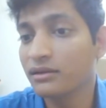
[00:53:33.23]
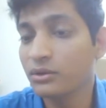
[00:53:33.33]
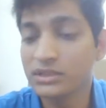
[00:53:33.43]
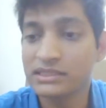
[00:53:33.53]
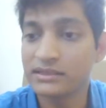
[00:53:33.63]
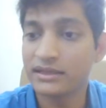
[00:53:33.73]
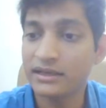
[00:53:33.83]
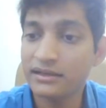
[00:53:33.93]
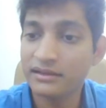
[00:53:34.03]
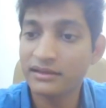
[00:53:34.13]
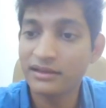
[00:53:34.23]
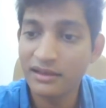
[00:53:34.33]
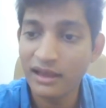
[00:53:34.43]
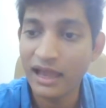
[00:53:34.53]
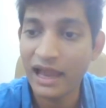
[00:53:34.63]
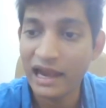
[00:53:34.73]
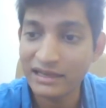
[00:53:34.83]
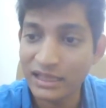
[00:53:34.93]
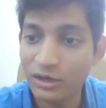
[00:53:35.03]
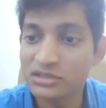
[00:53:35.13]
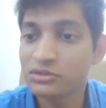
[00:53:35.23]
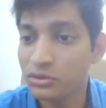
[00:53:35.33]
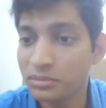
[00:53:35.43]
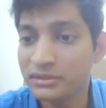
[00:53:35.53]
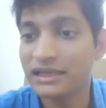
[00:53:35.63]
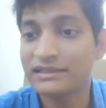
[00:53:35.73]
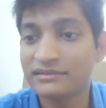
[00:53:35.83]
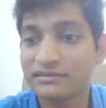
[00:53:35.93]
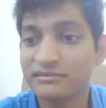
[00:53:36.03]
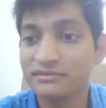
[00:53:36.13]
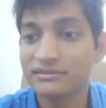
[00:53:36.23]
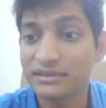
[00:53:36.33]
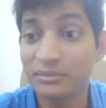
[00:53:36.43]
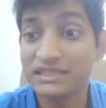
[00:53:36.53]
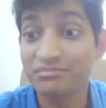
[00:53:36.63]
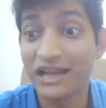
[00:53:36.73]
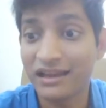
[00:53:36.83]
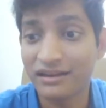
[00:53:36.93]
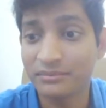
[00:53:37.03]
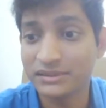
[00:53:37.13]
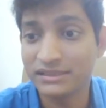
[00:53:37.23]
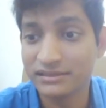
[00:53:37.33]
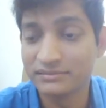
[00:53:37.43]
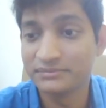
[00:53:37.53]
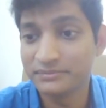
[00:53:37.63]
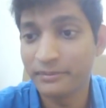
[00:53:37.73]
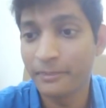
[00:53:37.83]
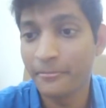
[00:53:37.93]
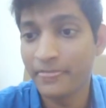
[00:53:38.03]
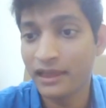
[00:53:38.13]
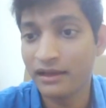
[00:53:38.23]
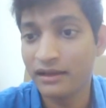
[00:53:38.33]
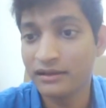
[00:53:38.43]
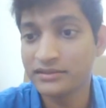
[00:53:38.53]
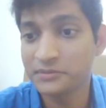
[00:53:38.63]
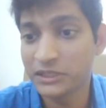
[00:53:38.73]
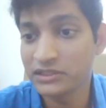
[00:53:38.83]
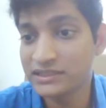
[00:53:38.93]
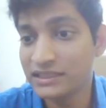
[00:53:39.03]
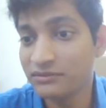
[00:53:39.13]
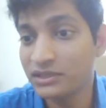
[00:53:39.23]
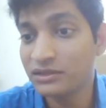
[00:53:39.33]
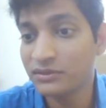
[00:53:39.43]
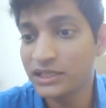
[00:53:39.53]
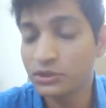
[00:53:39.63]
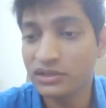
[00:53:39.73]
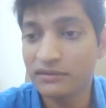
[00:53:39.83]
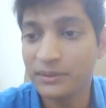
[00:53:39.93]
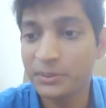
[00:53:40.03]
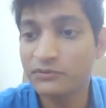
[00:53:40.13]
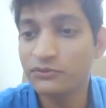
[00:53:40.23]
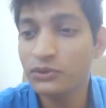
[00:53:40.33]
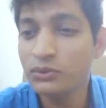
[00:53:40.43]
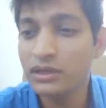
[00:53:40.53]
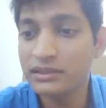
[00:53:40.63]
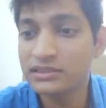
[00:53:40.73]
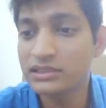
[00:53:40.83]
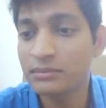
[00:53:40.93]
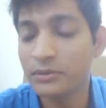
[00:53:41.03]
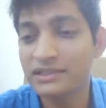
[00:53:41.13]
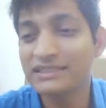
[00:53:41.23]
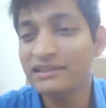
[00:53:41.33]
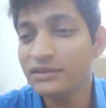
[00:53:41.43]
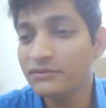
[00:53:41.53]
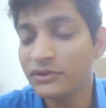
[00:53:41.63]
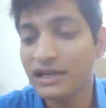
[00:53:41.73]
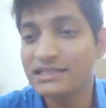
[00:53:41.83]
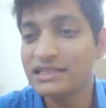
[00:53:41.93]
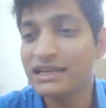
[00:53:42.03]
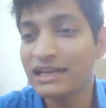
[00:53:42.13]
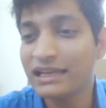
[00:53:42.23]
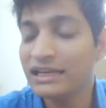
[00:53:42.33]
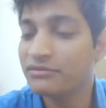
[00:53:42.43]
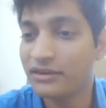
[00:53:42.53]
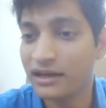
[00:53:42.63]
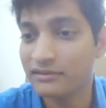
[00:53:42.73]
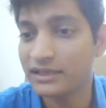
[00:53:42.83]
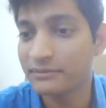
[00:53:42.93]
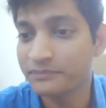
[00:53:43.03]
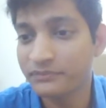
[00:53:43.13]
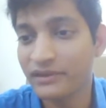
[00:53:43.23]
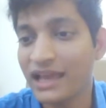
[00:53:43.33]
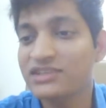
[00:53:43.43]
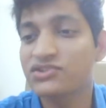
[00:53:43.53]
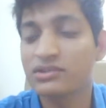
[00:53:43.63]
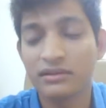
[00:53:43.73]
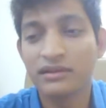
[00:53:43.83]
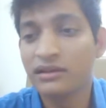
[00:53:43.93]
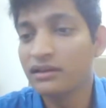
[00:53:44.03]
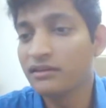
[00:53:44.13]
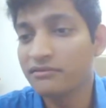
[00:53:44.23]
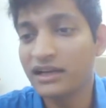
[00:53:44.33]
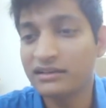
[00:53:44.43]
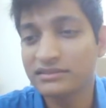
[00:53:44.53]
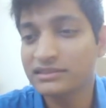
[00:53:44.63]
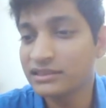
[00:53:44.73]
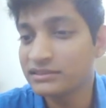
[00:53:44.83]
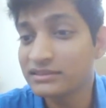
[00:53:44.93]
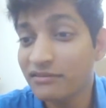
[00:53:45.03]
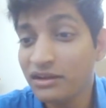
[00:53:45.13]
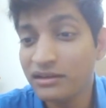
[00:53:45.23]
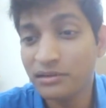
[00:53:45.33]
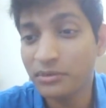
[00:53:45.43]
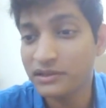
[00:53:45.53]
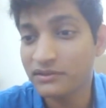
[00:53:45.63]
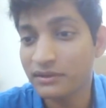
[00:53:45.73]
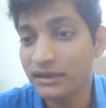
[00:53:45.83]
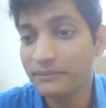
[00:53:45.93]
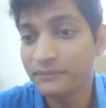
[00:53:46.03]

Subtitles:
lower circuit, and they'll also open at somebody's bankruptcy, just because they weren't willing to give up a few additional points. Even if you're hedging really far away, hedge 500, 600, 700 points away,